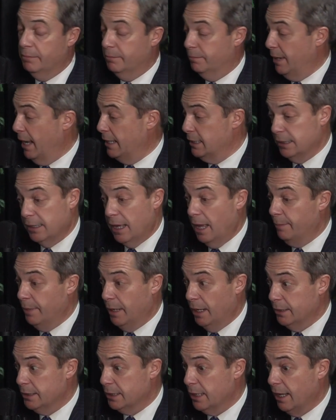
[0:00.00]
places like
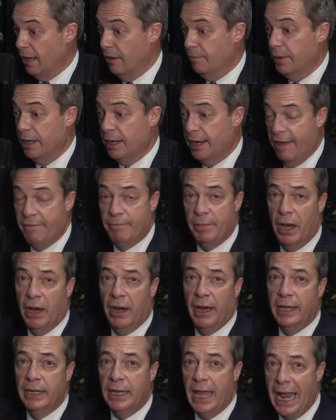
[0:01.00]
Barnsley have been left
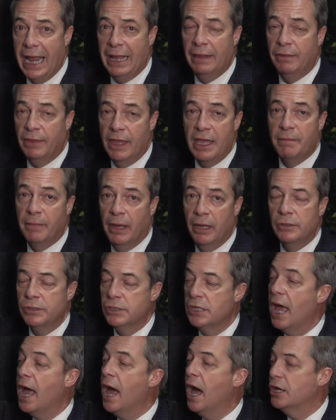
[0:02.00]
behind in the most
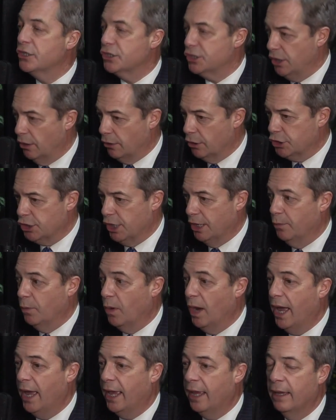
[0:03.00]
astonishing
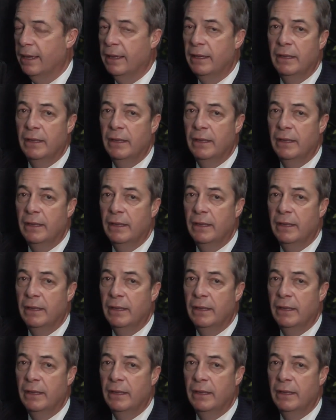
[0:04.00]
way.